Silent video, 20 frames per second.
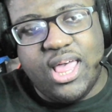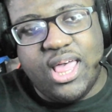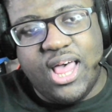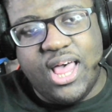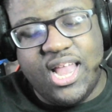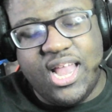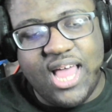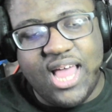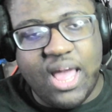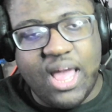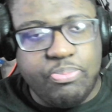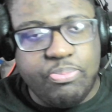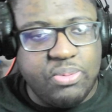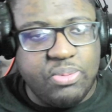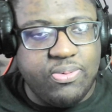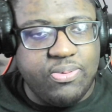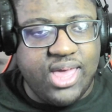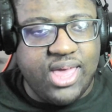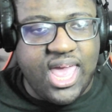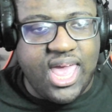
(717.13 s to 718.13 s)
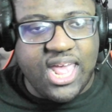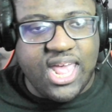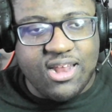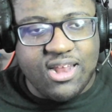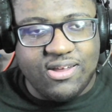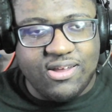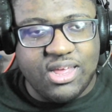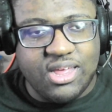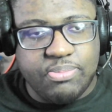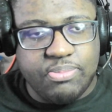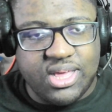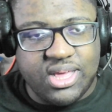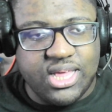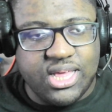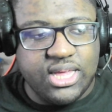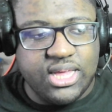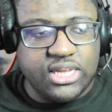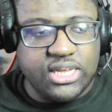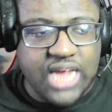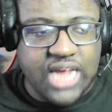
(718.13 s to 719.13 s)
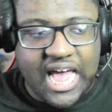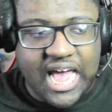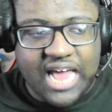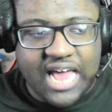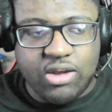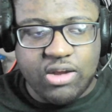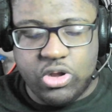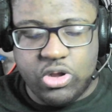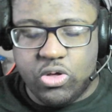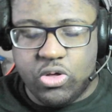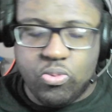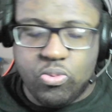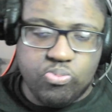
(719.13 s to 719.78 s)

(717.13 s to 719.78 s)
a lot of people hate on it because, I don't know,